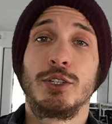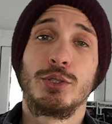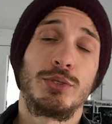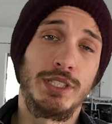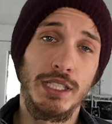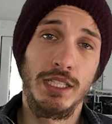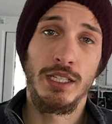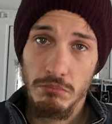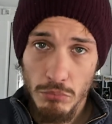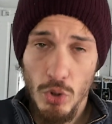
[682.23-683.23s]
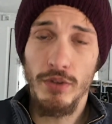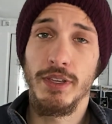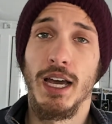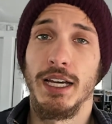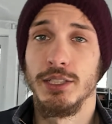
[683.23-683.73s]
to see more of you
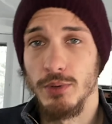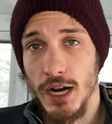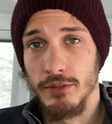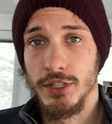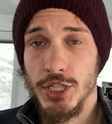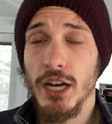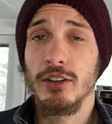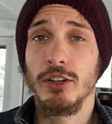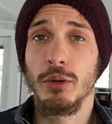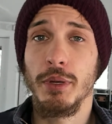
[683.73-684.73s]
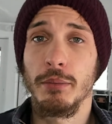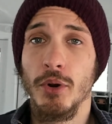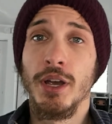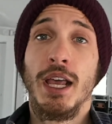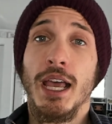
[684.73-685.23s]
guys around the channel a little bit more.